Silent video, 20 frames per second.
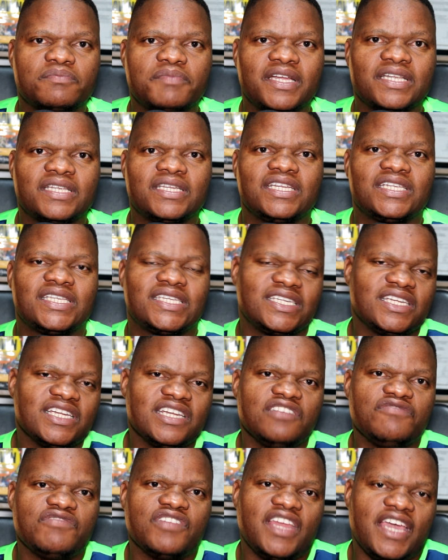But it
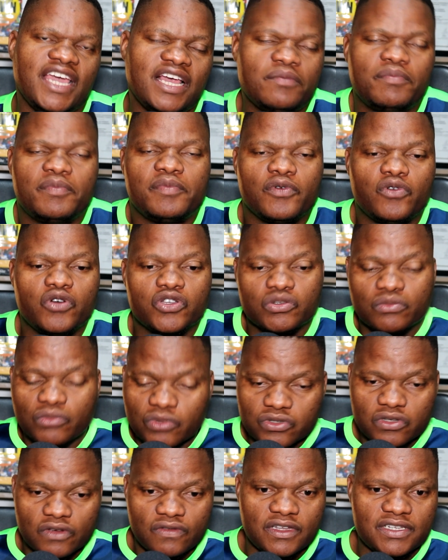didn't even help, because
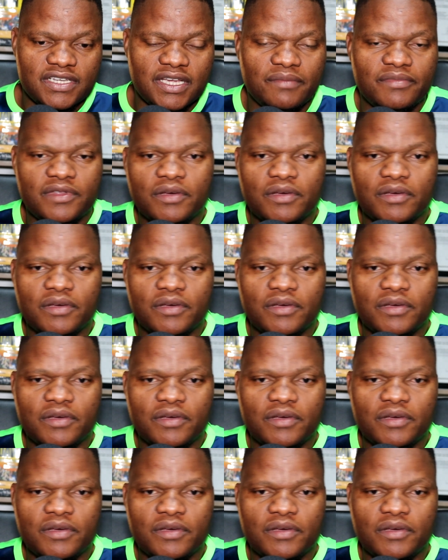most of the time